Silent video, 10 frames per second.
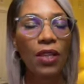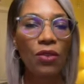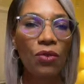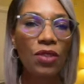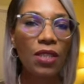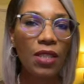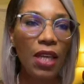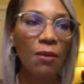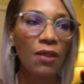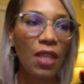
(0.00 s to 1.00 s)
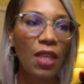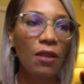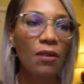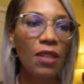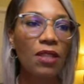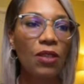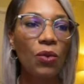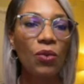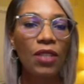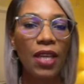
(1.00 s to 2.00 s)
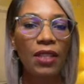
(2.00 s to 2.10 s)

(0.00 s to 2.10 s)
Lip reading: use the same thing to